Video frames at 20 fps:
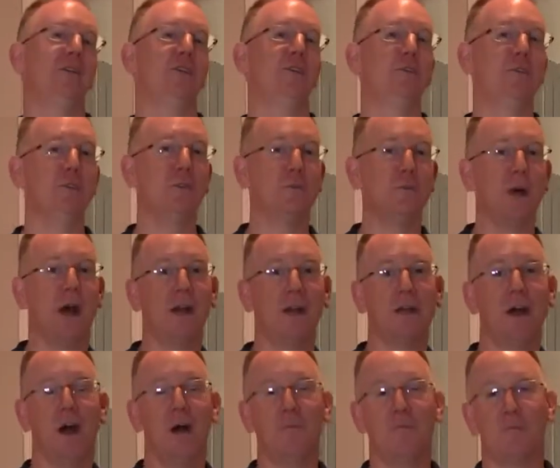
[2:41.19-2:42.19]

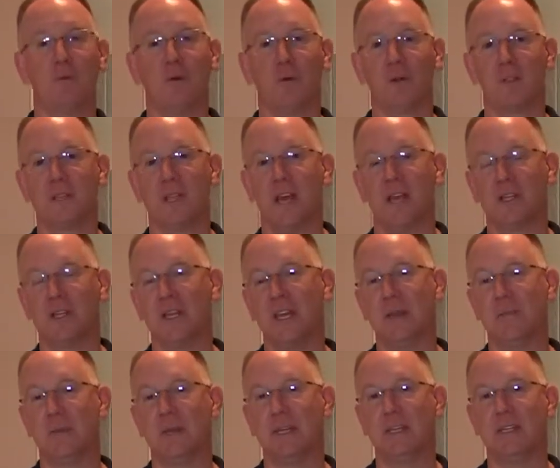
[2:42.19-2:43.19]
youtube.com forward slash
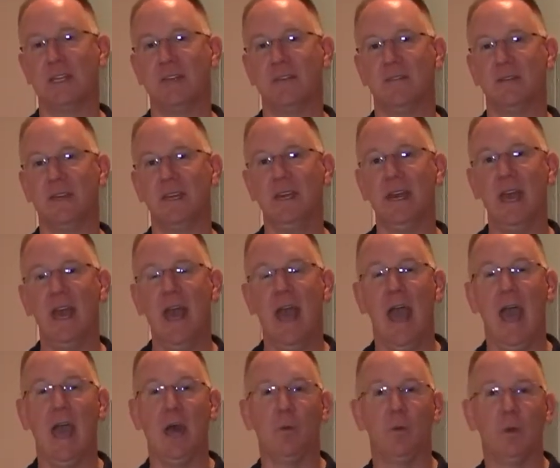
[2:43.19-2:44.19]
geekbeattv,
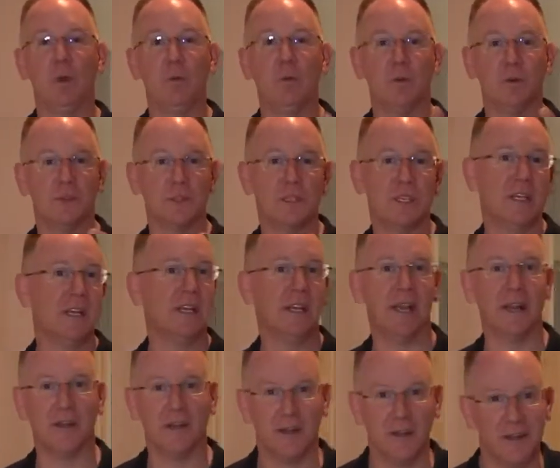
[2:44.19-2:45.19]
and we will see you
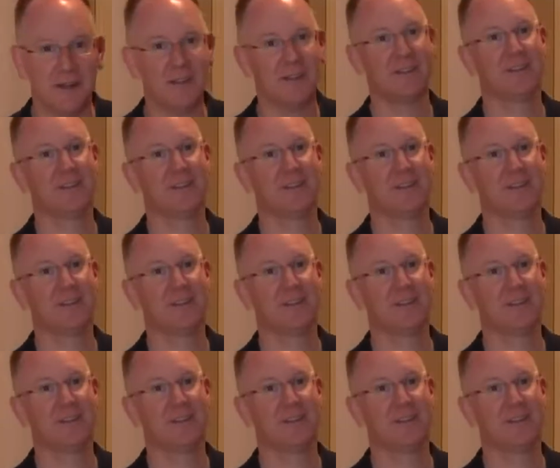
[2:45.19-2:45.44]
later.